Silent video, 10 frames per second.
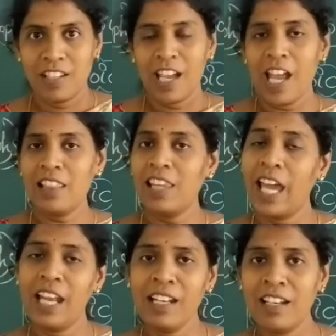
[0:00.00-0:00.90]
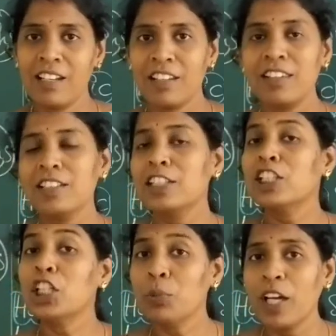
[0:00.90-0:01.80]
And then the
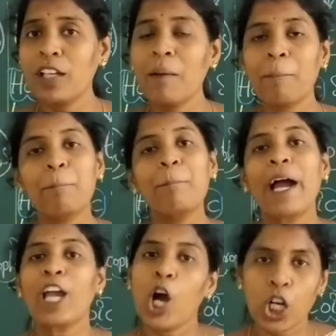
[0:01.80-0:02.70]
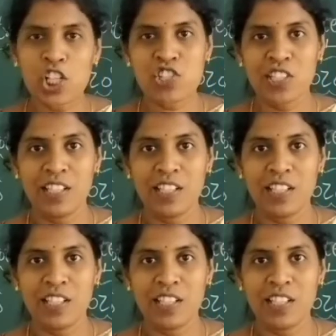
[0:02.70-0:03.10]
third one, biology.